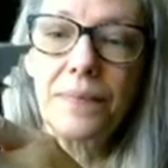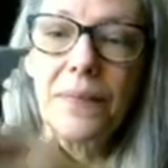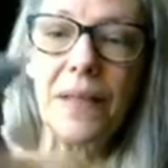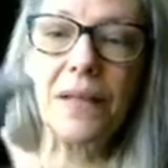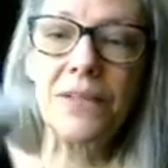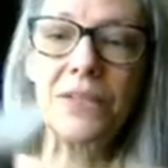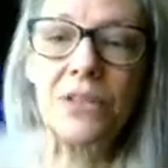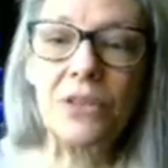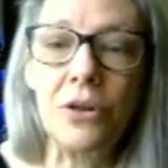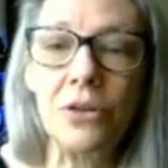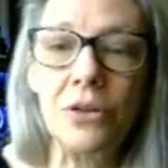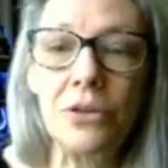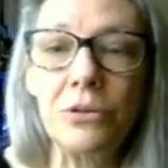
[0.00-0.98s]
it's a
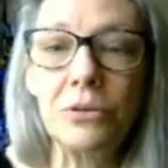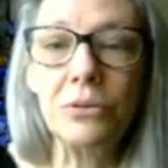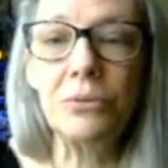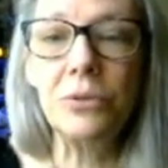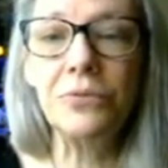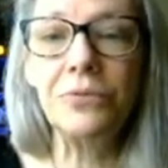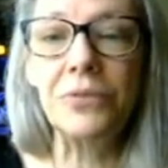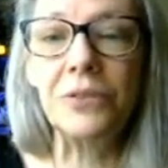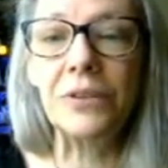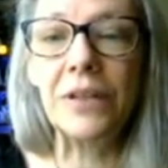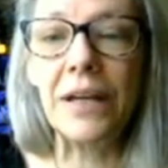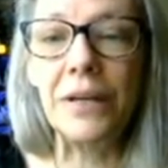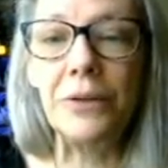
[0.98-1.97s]
dog or a wolf or a
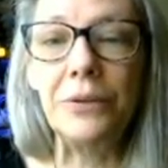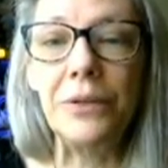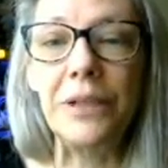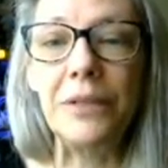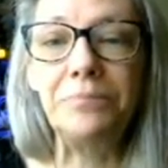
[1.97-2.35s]
coyote.